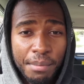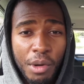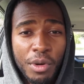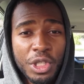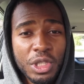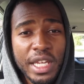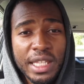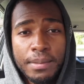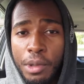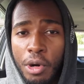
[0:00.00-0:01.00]
but once you get
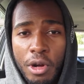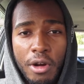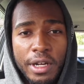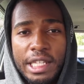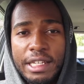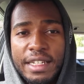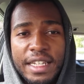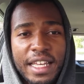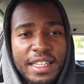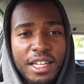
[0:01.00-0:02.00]
the ball going, you're gonna
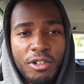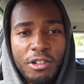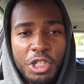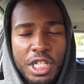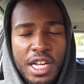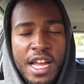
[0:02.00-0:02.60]
get that knowledge.